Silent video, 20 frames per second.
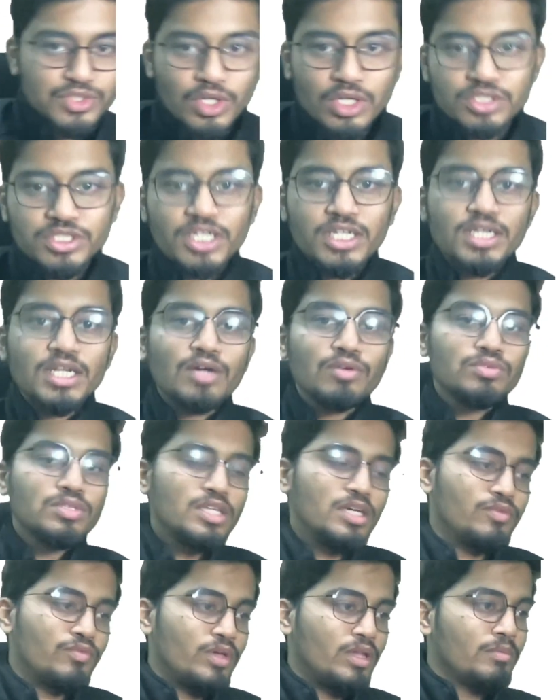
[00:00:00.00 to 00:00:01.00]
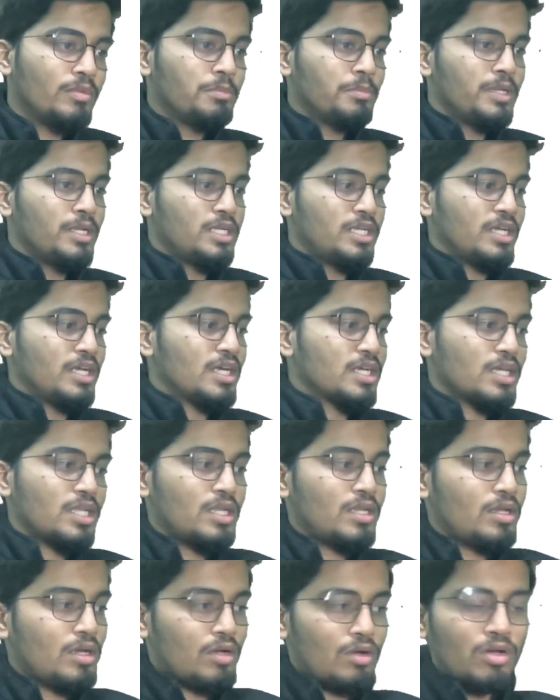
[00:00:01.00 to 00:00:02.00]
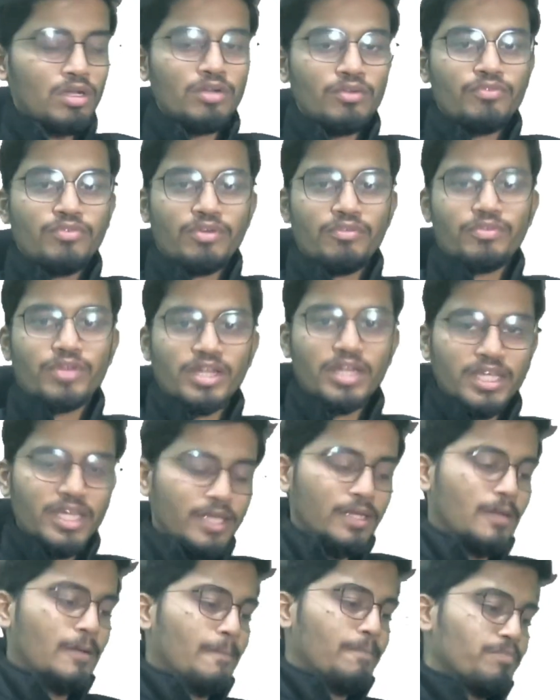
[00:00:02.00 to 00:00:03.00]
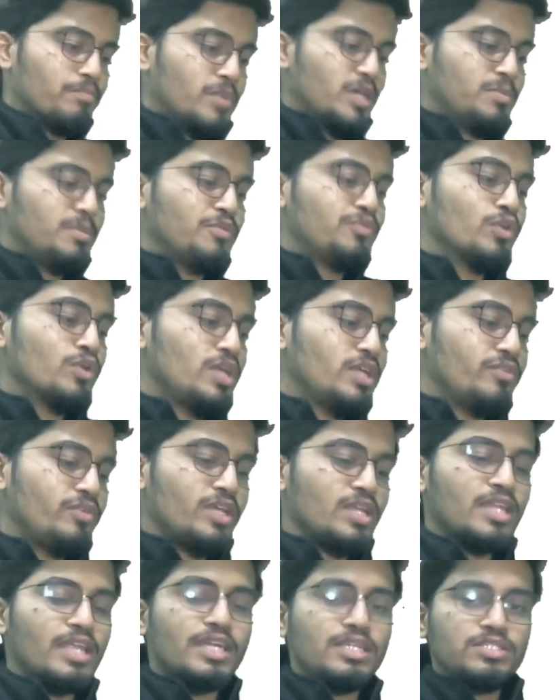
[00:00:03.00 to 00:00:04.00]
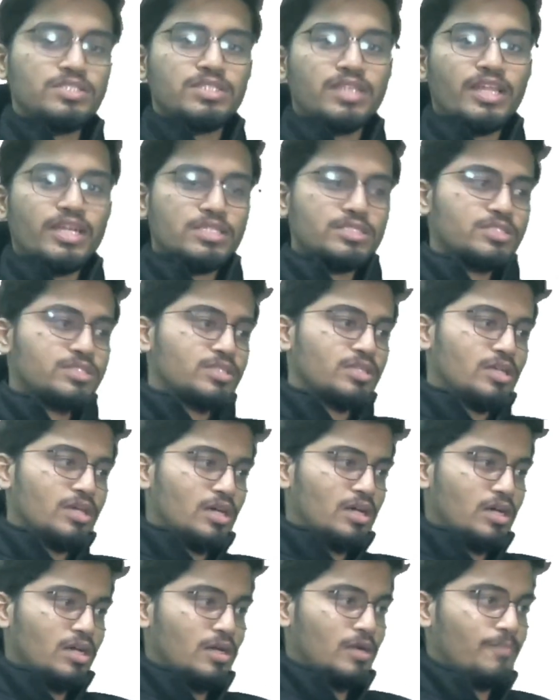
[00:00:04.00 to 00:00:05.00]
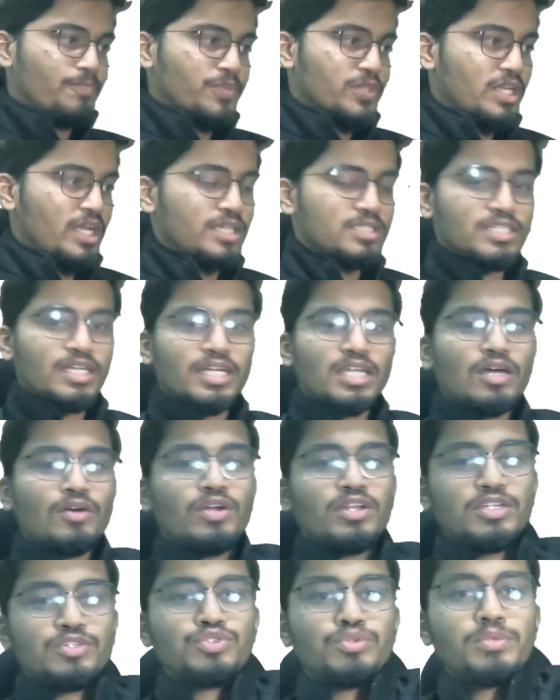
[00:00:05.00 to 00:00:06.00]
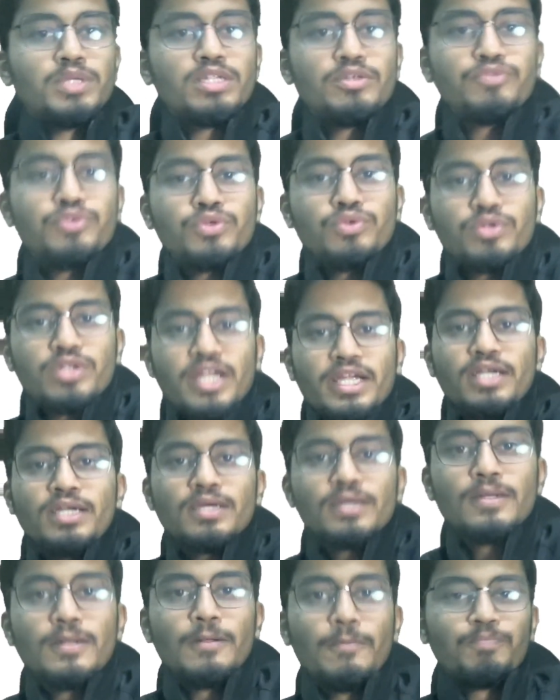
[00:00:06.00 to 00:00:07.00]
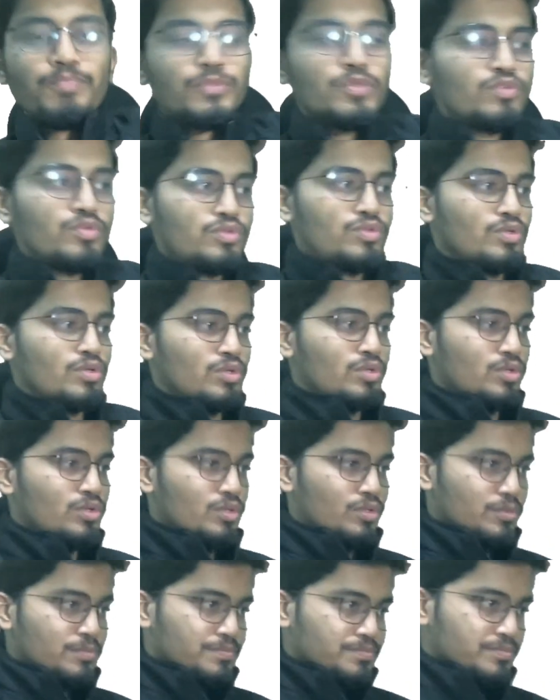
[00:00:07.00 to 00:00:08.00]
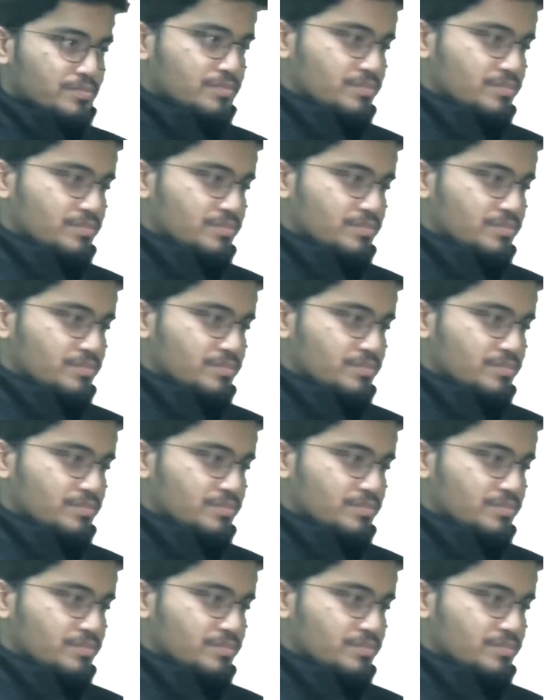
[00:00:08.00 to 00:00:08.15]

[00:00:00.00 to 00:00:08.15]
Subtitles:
not shut down, then we'll be meeting again on February. But before leaving, let's get our resume reviewed, right? So